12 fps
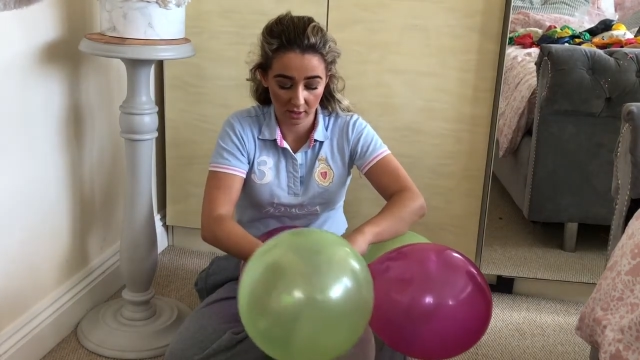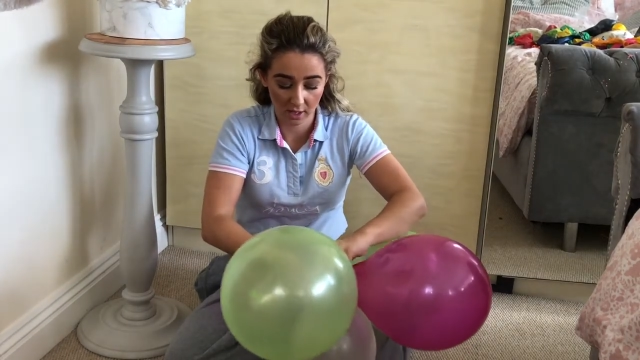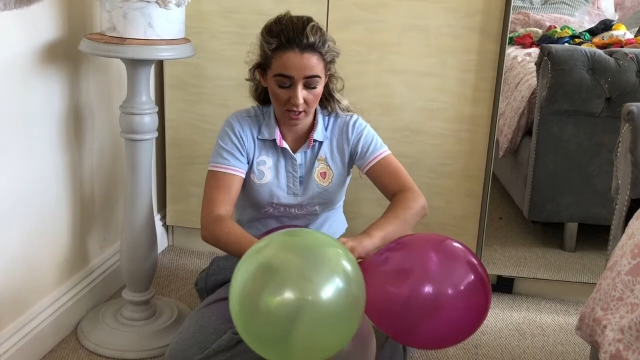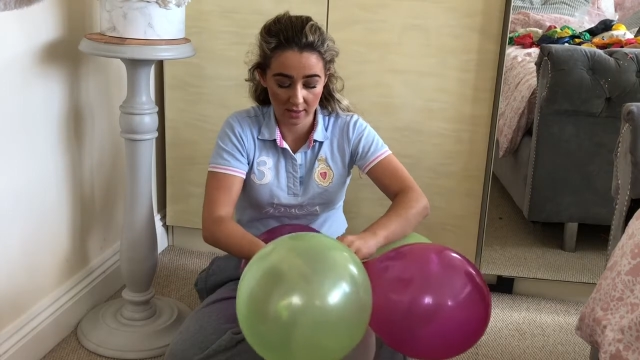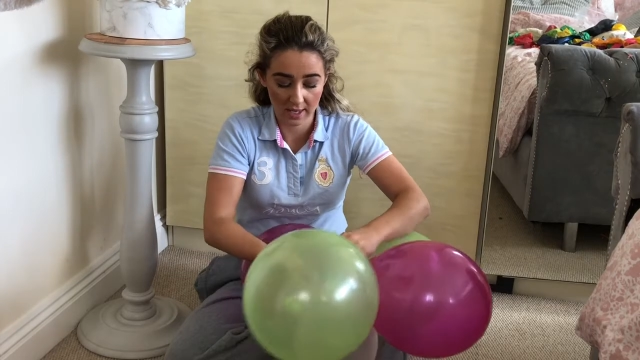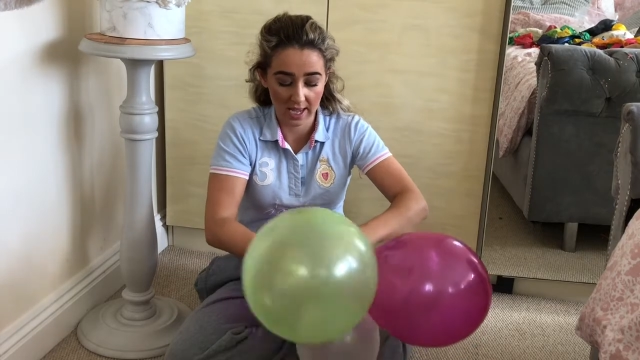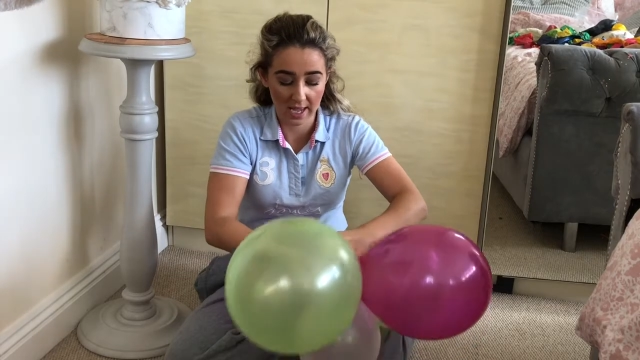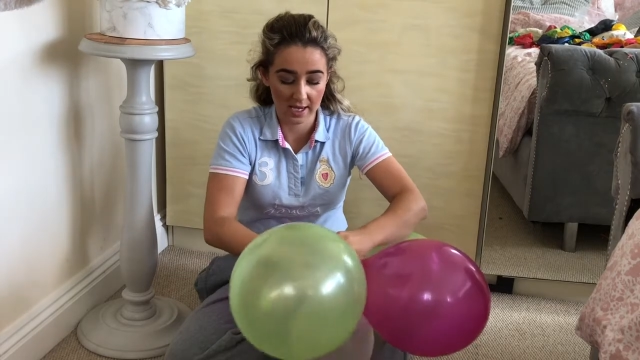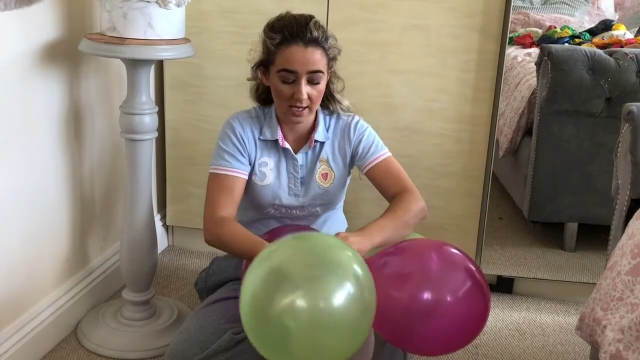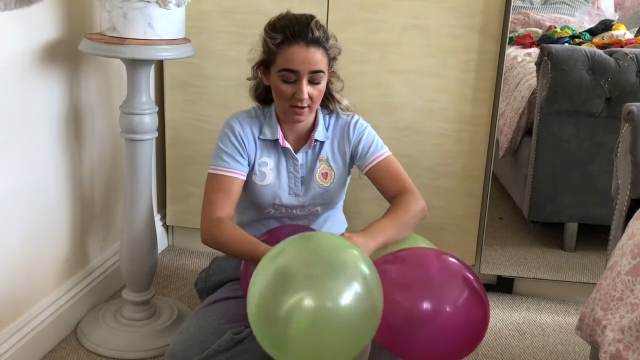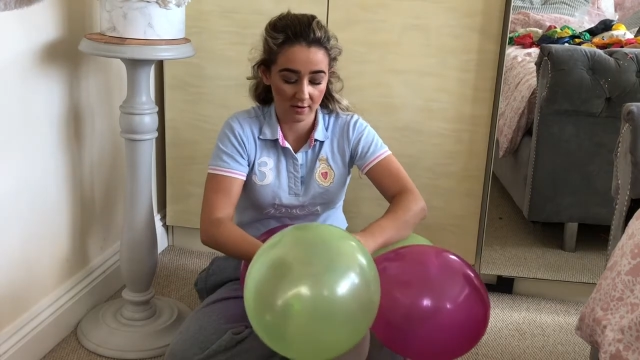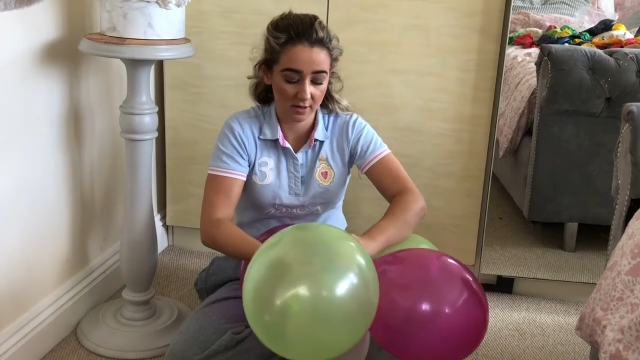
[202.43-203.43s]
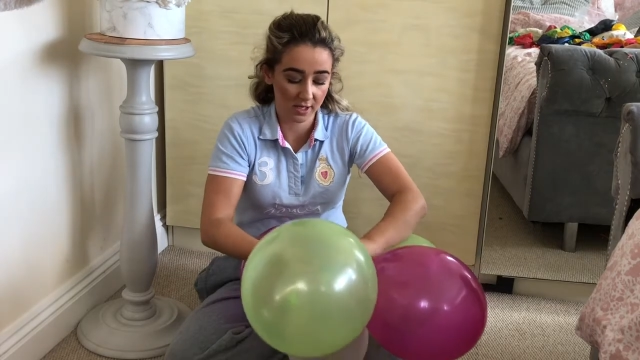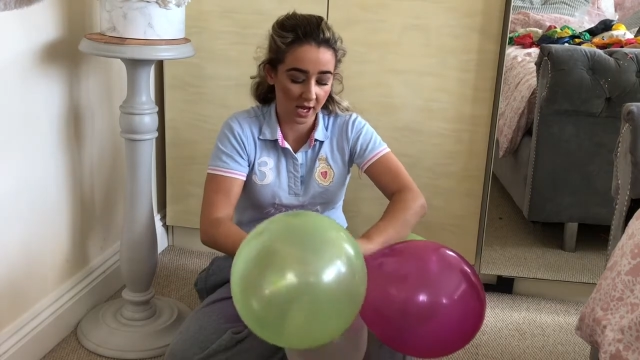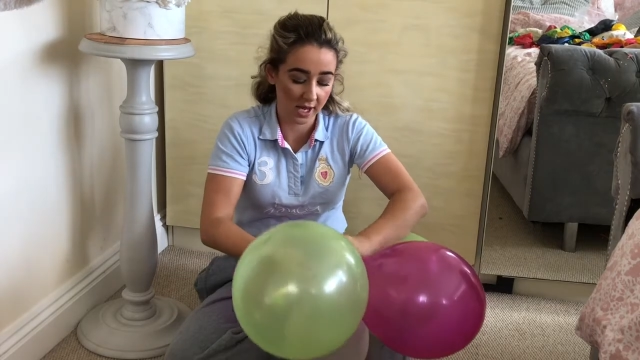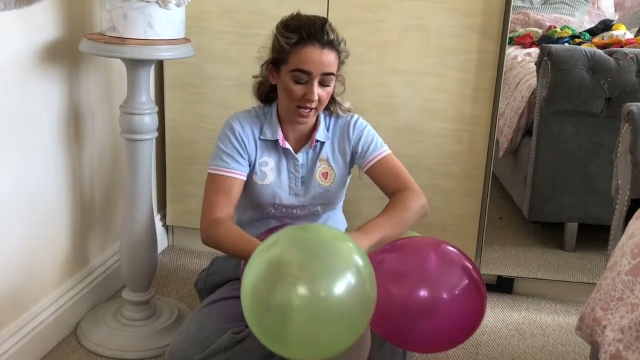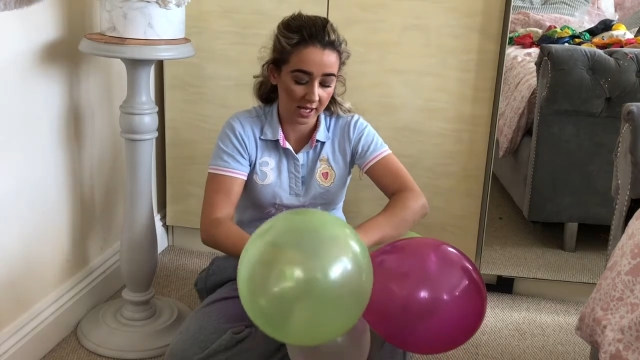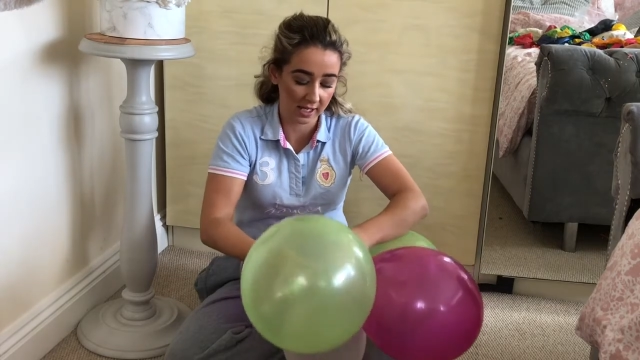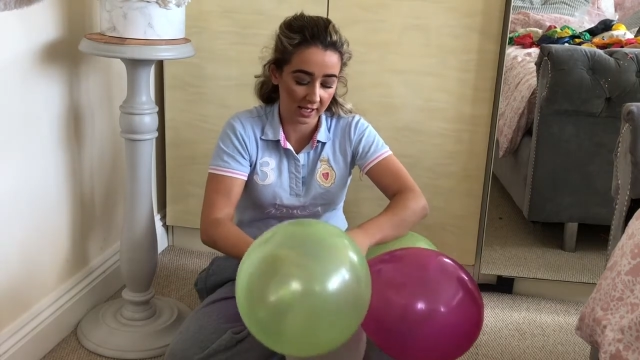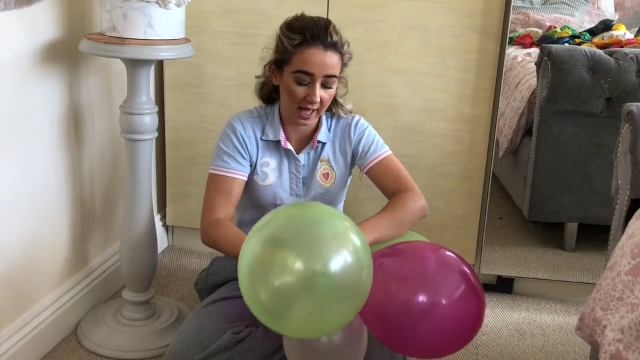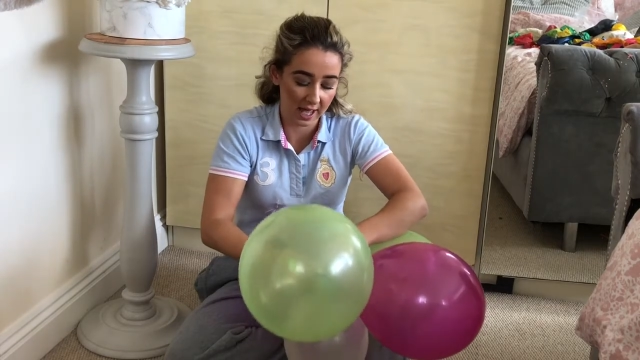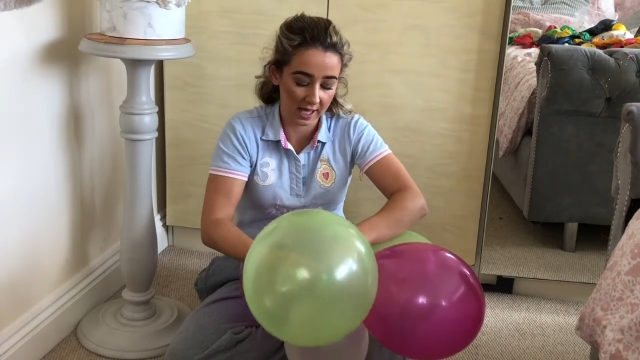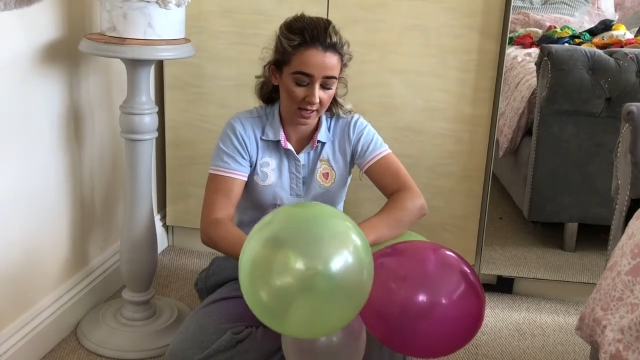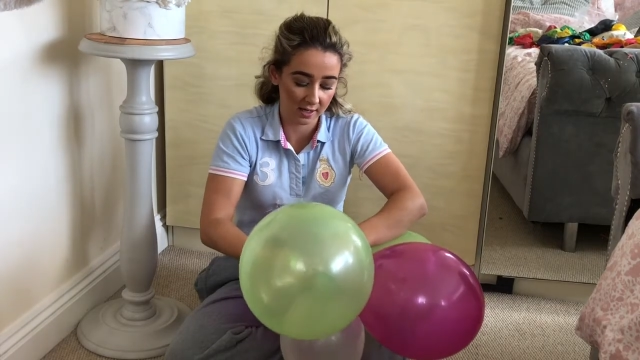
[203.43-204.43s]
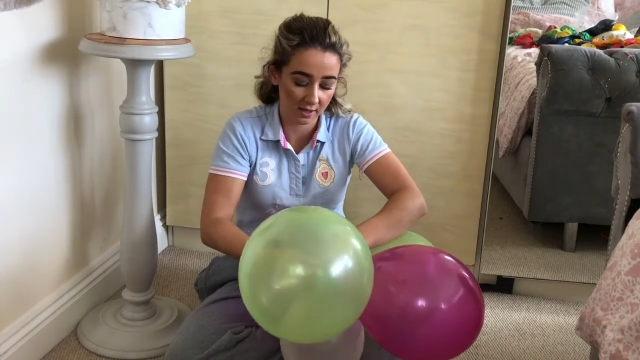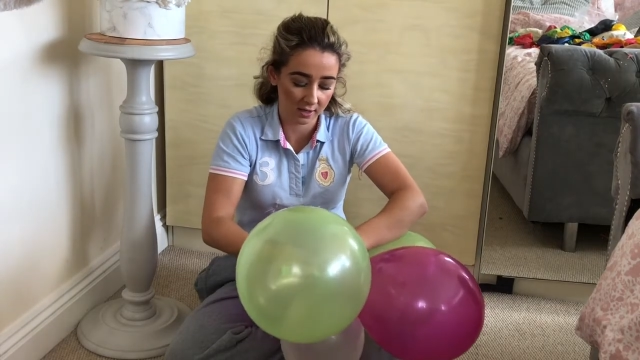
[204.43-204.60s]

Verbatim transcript: and then tie it again